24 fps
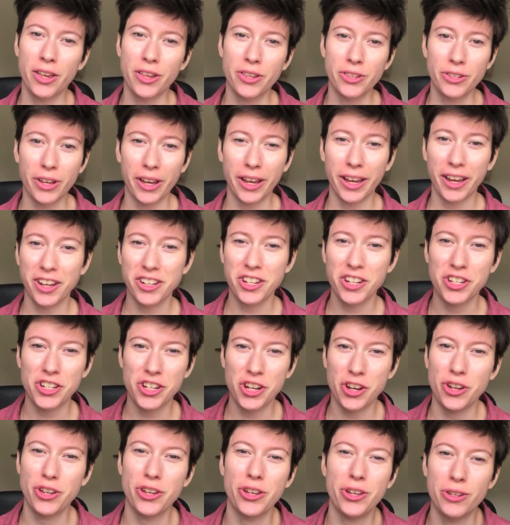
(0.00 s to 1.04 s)
So I'm going to
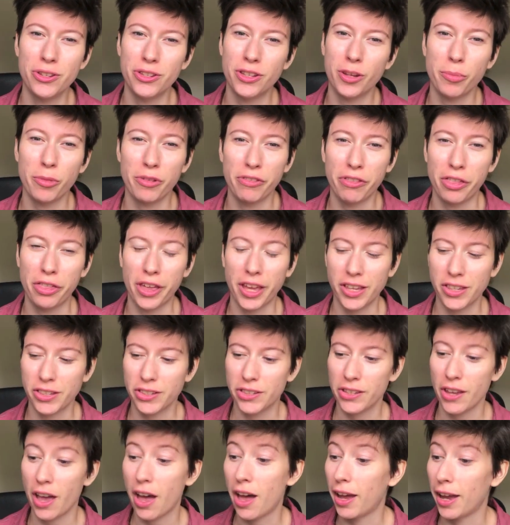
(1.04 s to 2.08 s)
show you some of the
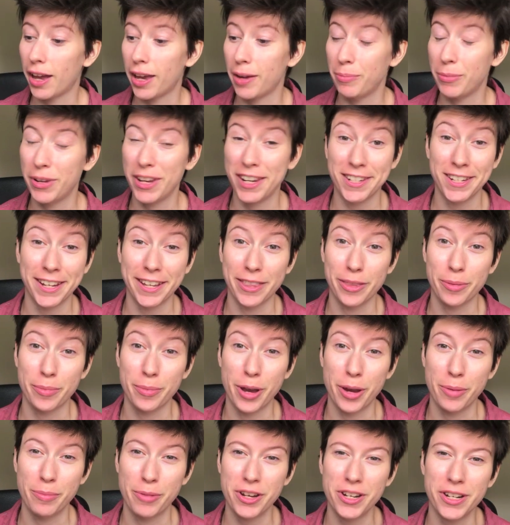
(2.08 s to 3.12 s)
things I'm knitting at the
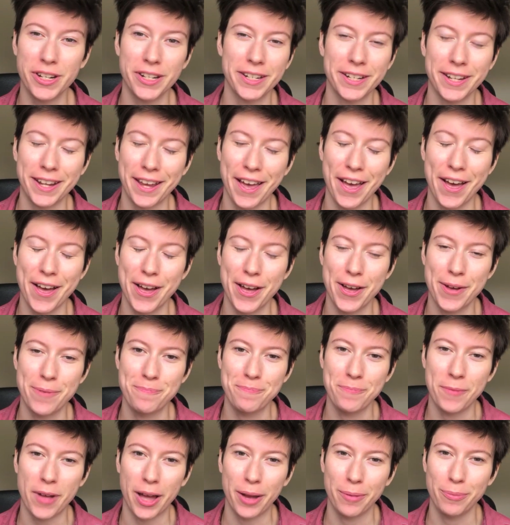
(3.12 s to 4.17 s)
moment.
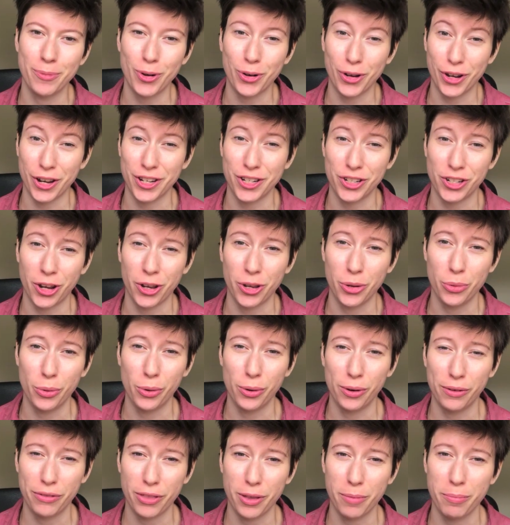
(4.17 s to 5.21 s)
I'm not going to show you
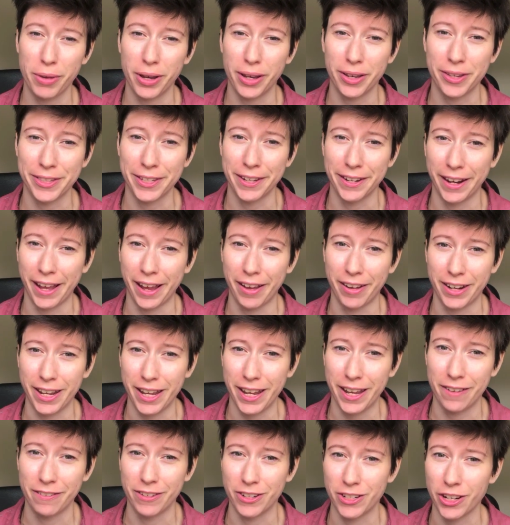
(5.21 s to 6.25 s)
all of them because at any
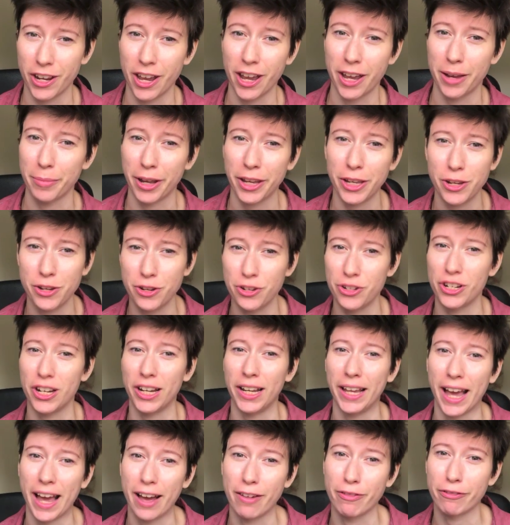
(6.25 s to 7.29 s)
given time I
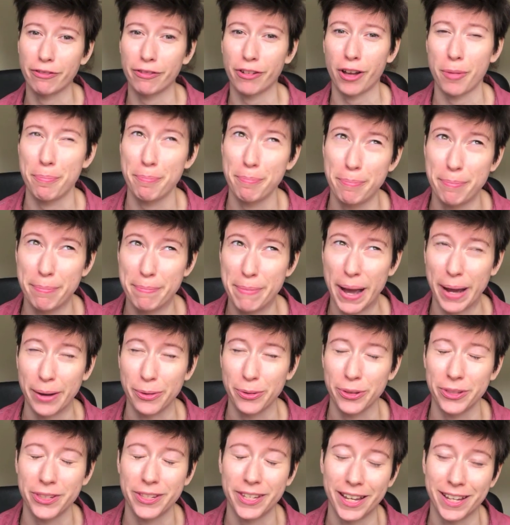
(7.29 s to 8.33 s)
usually have
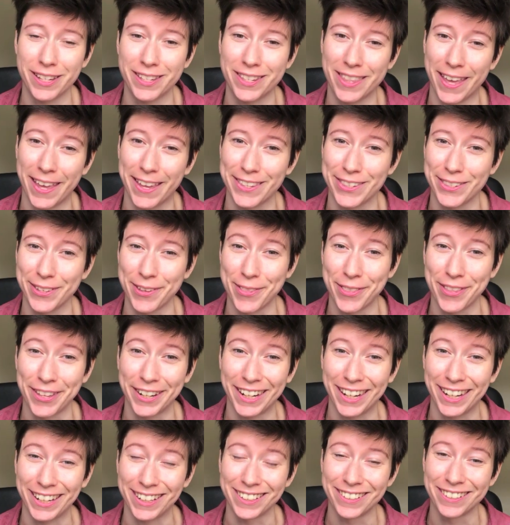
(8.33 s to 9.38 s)
about 6 things on the
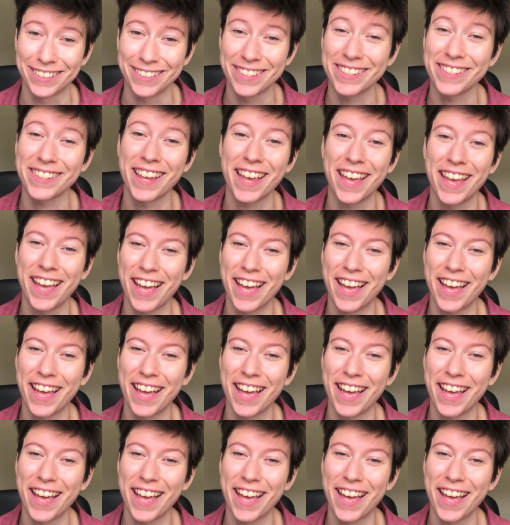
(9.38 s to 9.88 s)
needles.